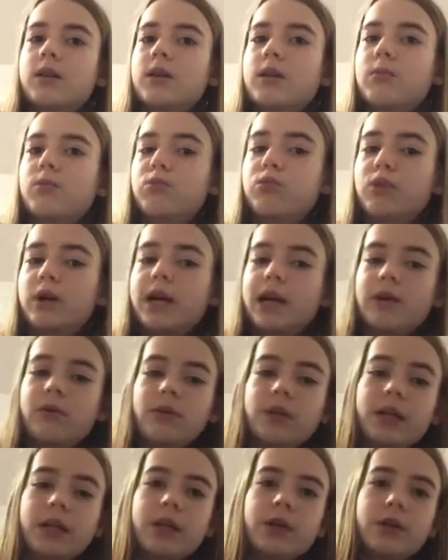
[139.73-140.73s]

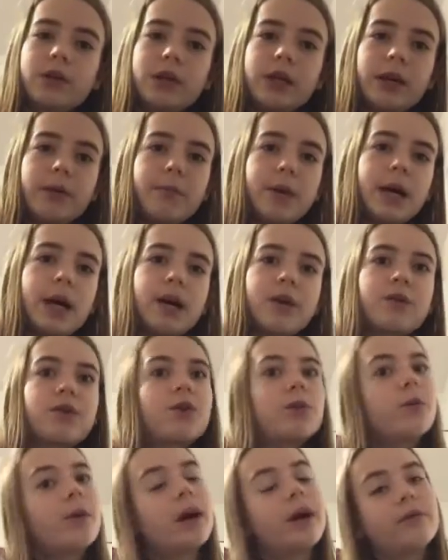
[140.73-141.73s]
brown out of that pack, so
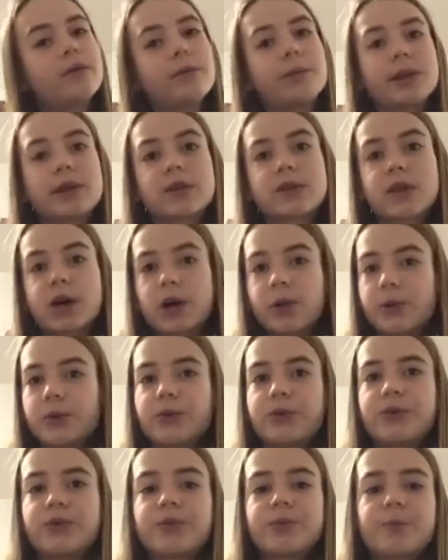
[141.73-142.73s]
you'll have to mix
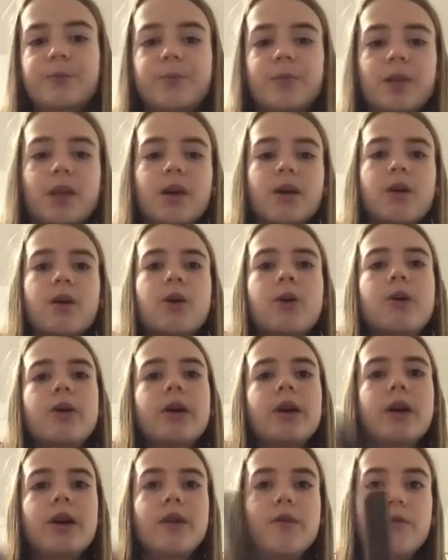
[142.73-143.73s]
colors
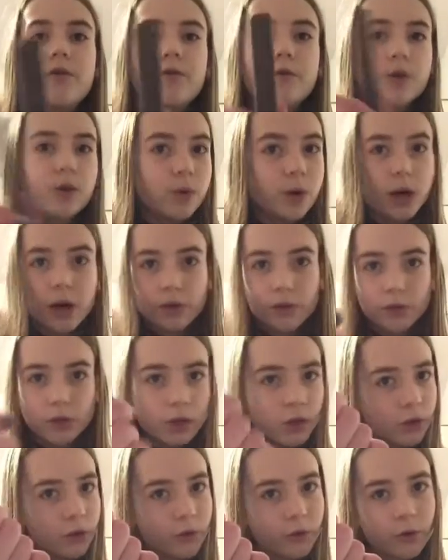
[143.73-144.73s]
if you got the
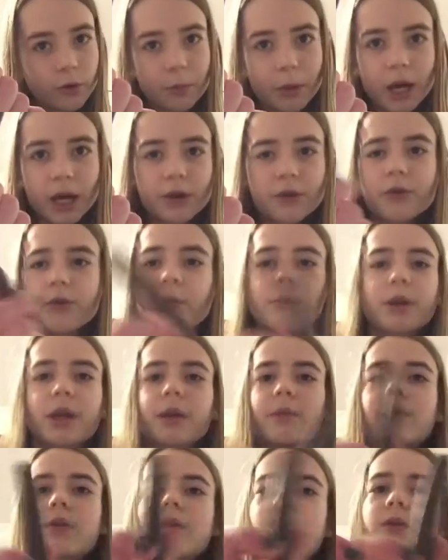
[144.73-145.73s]
dollar store pack or something.
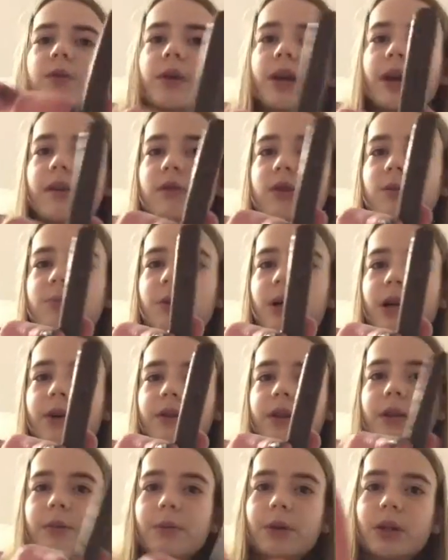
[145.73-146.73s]
So I have this brown
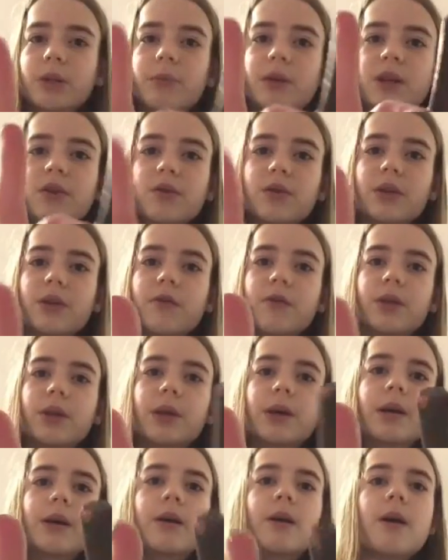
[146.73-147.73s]
that I'm going to be using for
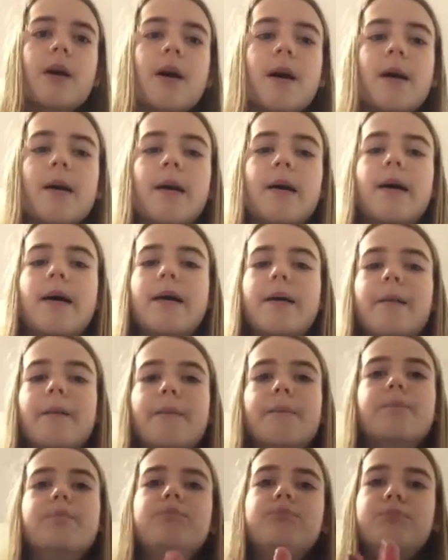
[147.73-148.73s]
the
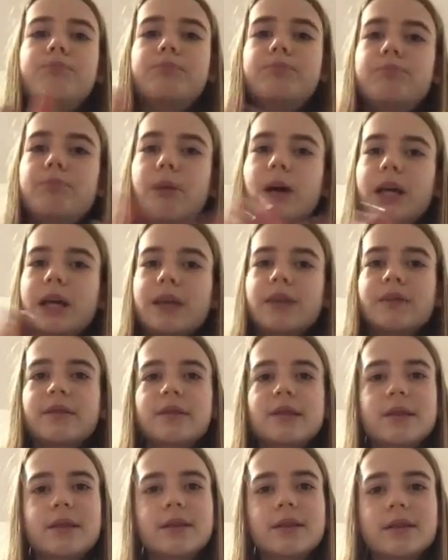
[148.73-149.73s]

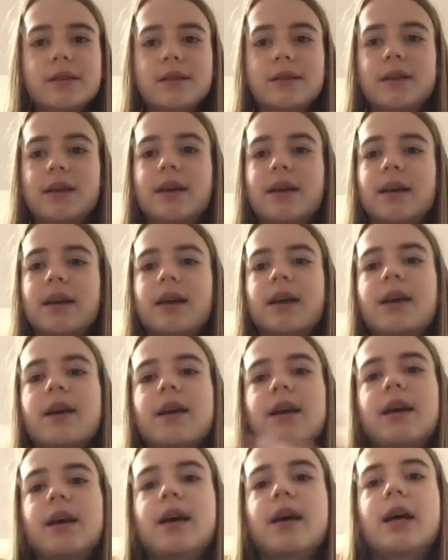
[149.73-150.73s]
bucket.
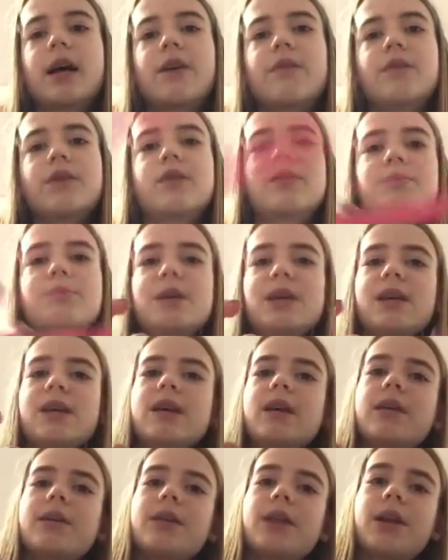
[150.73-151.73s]
I have this pink
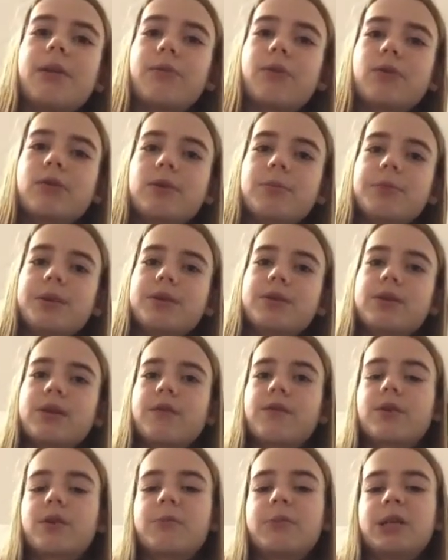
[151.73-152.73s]
that I'm going to be using
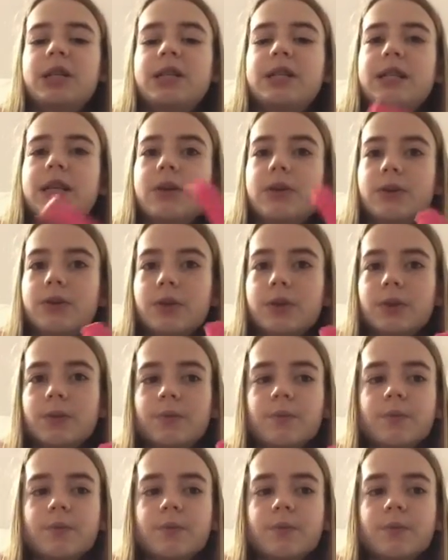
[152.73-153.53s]
for the bunny's ears.